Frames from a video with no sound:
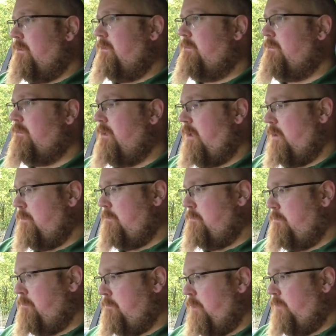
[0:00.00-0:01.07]
So,
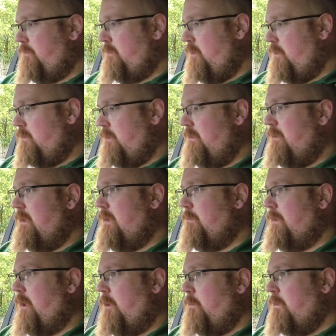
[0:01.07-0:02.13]
boost on, here we
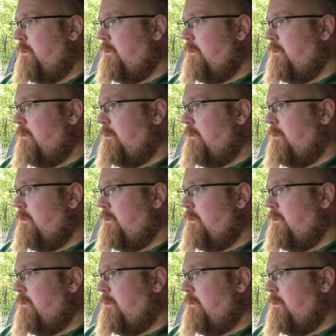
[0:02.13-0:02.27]
go.